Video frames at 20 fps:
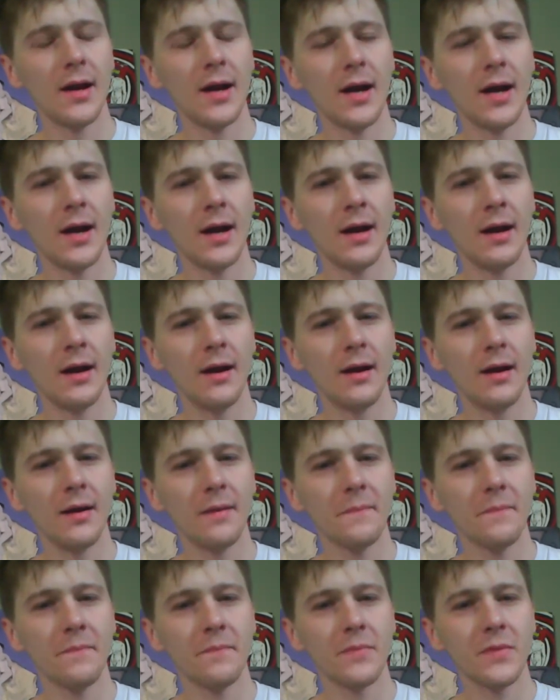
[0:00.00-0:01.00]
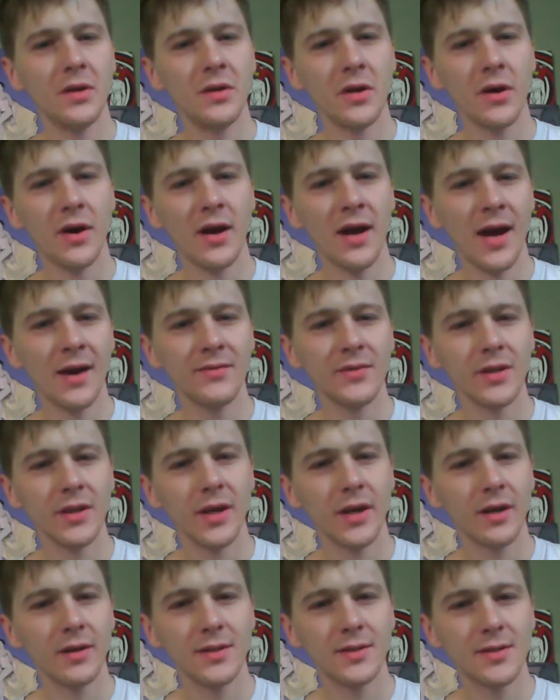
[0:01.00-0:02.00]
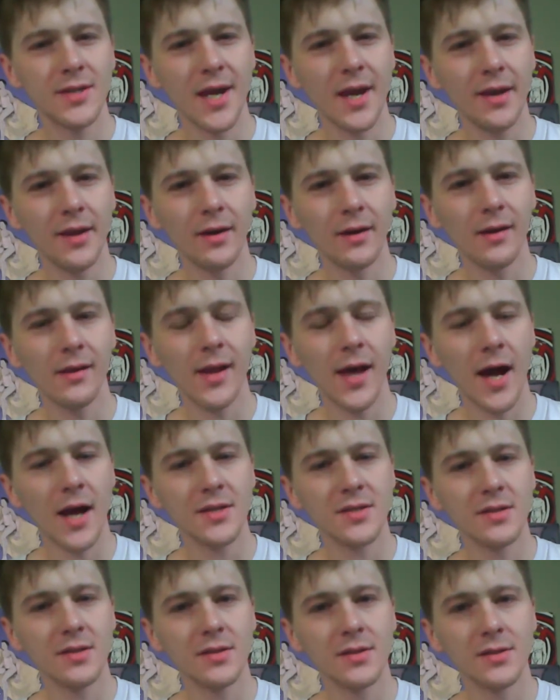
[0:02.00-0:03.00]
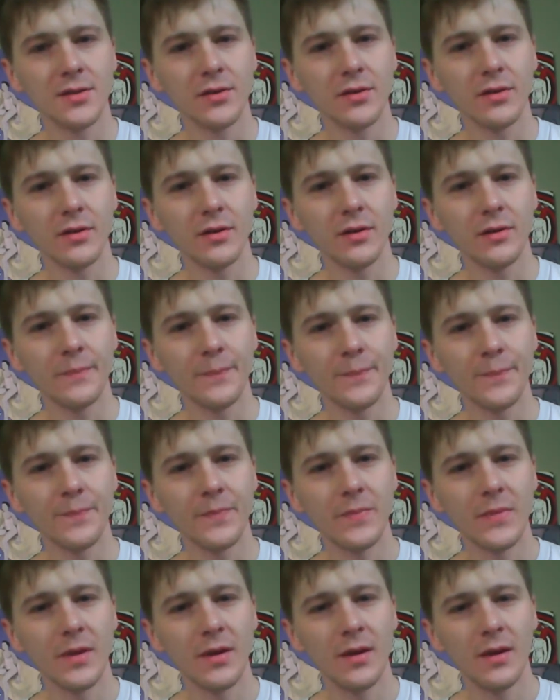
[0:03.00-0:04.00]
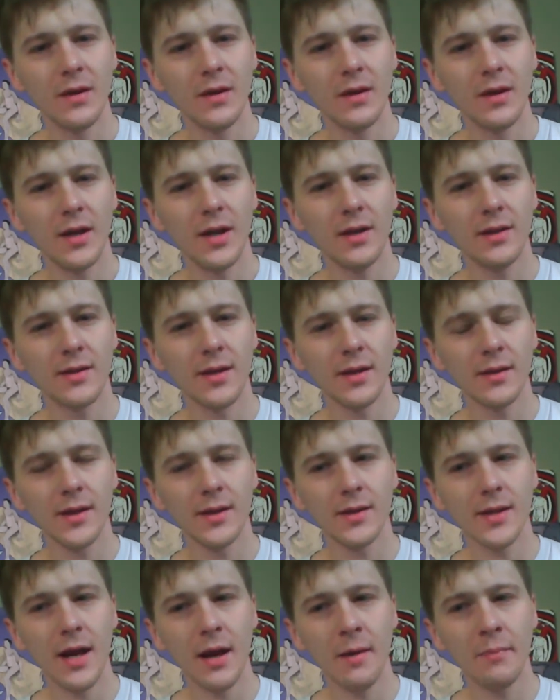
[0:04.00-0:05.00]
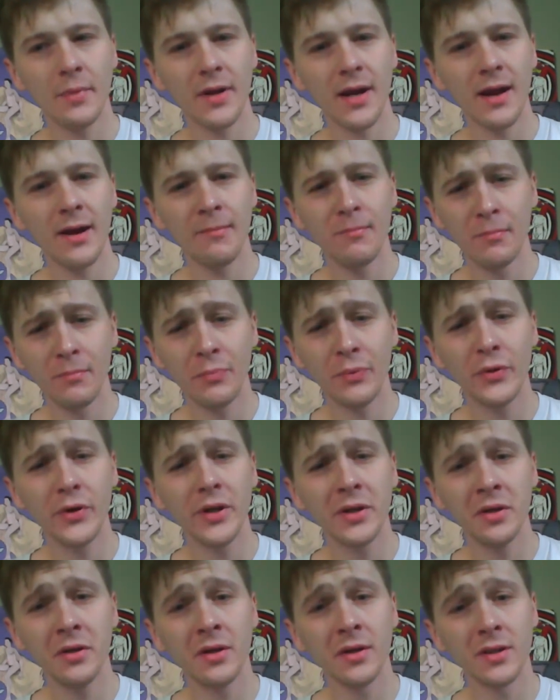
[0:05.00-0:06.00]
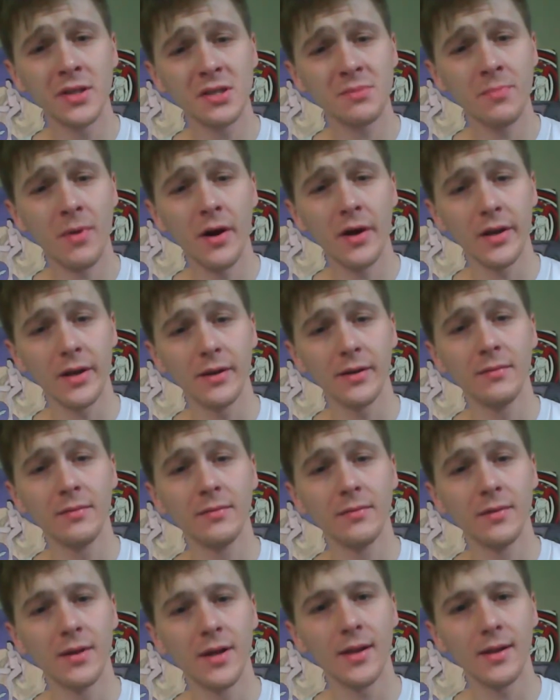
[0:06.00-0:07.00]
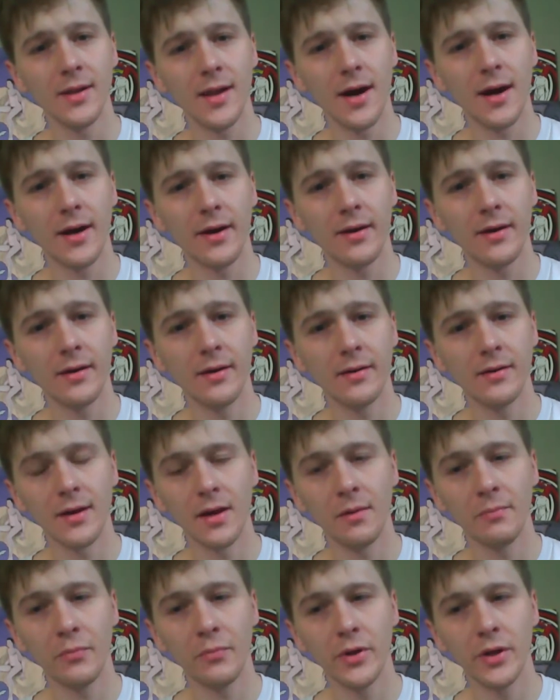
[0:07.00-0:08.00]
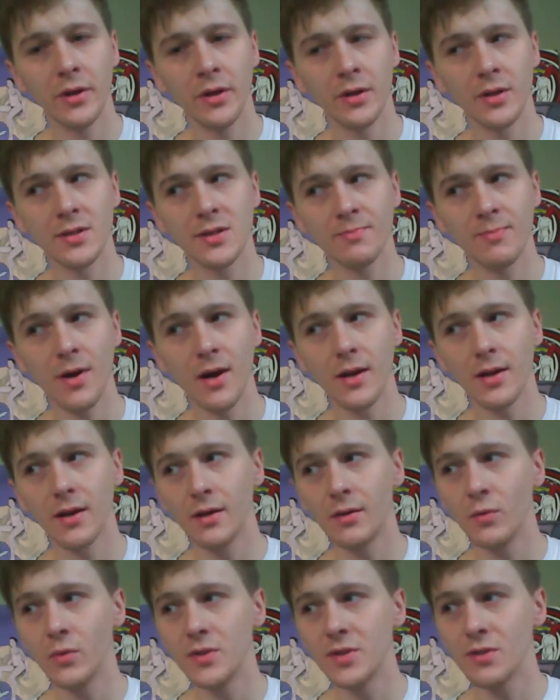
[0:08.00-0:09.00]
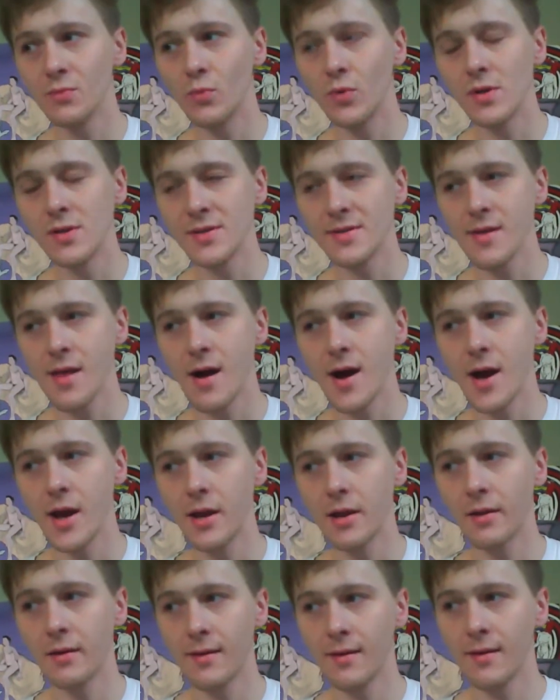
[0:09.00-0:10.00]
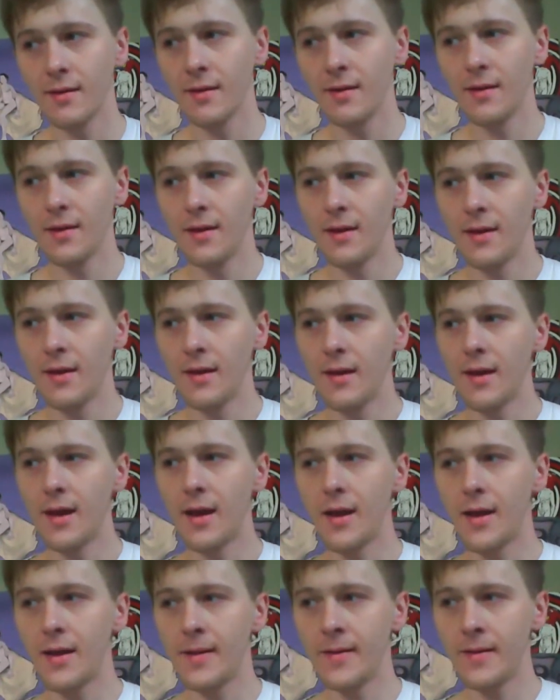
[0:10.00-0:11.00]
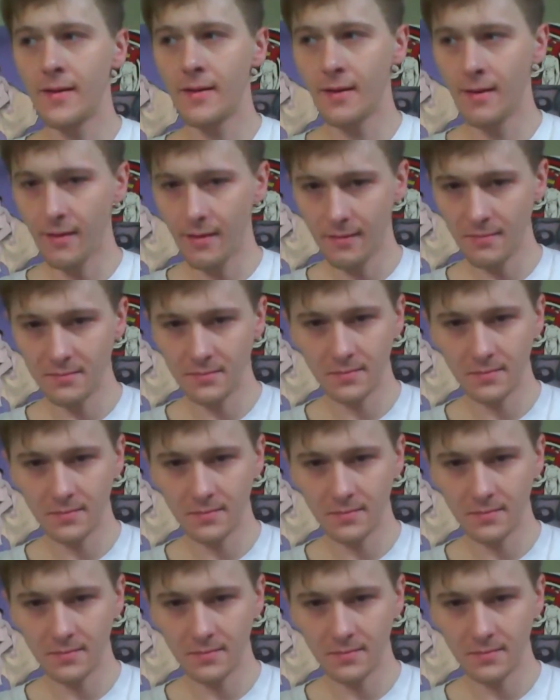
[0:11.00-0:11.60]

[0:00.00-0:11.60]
Uh, I haven't like taken classes or anything like that, but I'm pretty good at spotting a liar. I'm pretty good at spotting when someone is lying, and I